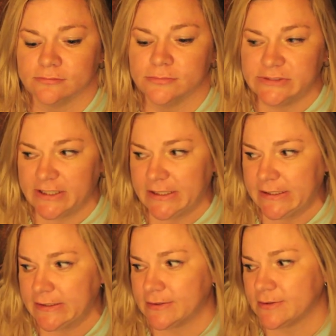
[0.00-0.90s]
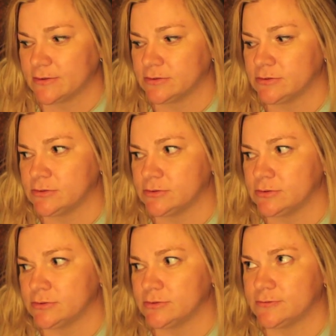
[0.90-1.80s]
me
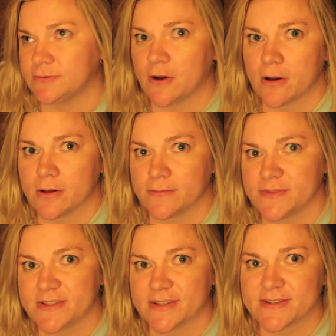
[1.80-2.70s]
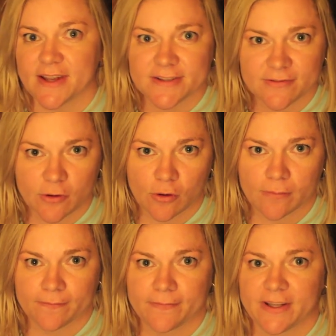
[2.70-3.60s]
from successful
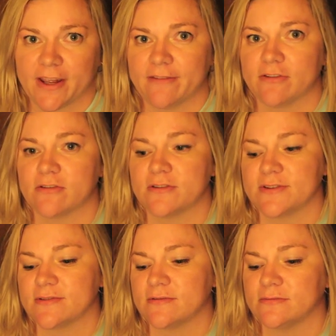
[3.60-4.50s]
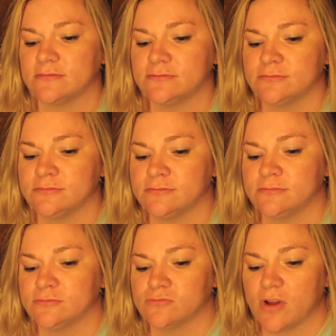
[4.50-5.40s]
behaviors.
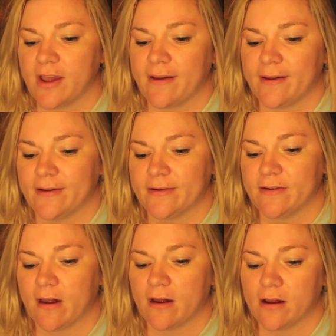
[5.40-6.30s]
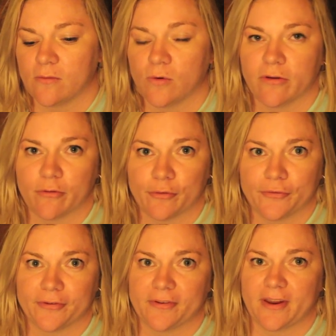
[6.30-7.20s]
And one of those is,